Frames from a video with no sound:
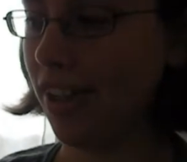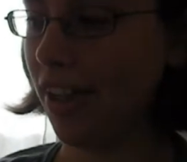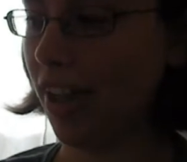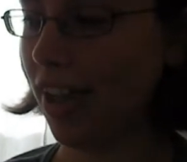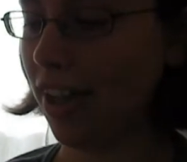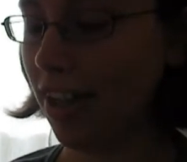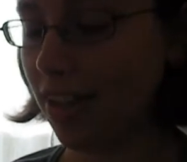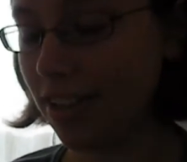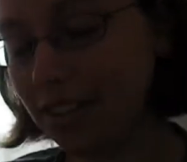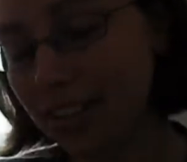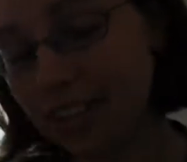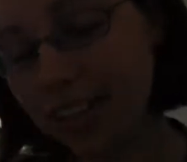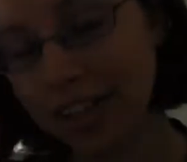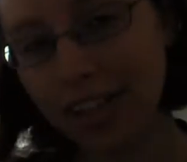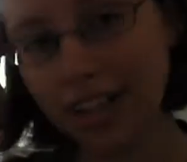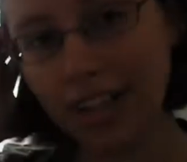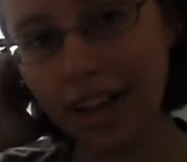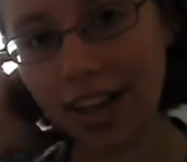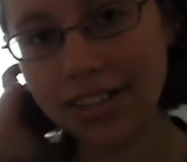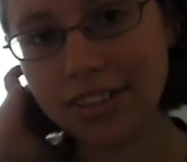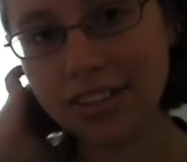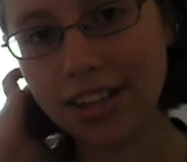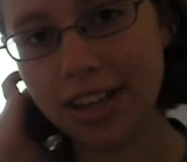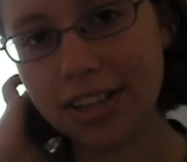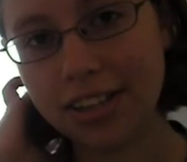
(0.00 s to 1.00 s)
and
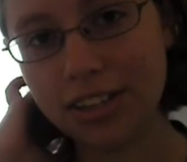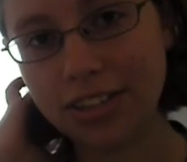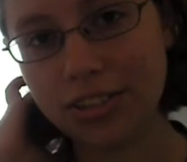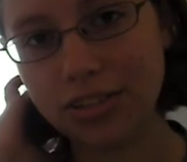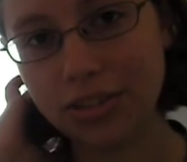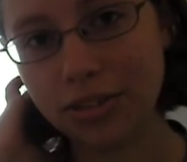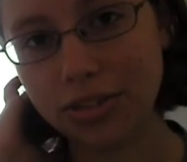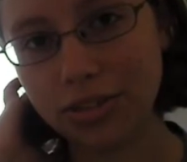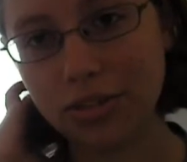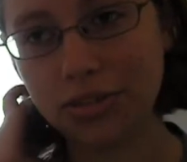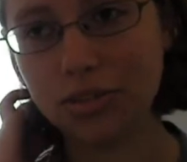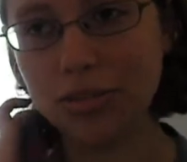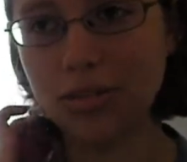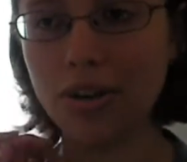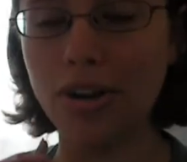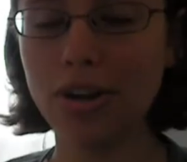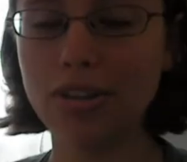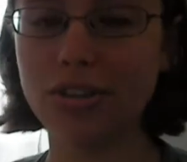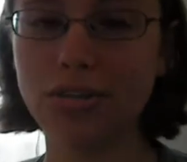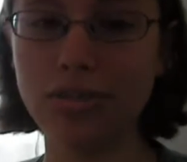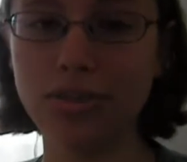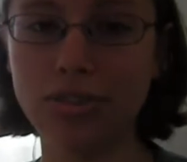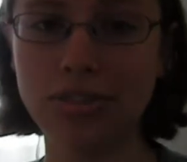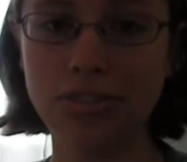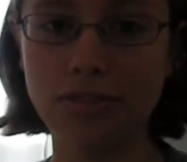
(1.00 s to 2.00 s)
decided to
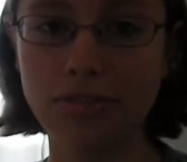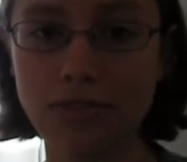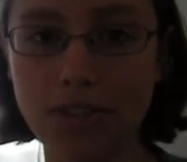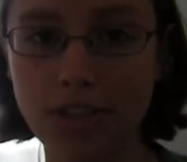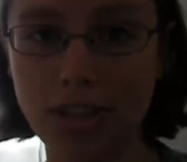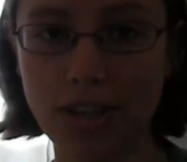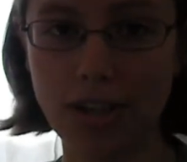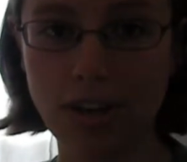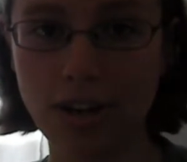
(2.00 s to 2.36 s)
do it as a